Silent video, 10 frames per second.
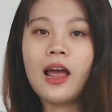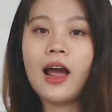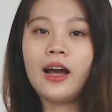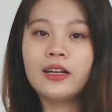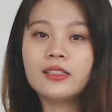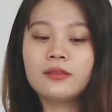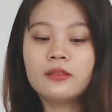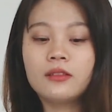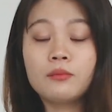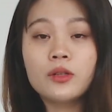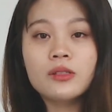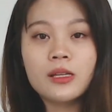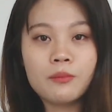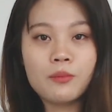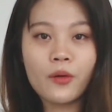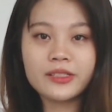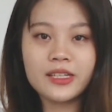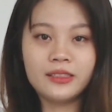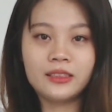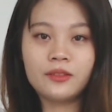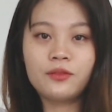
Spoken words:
And most important,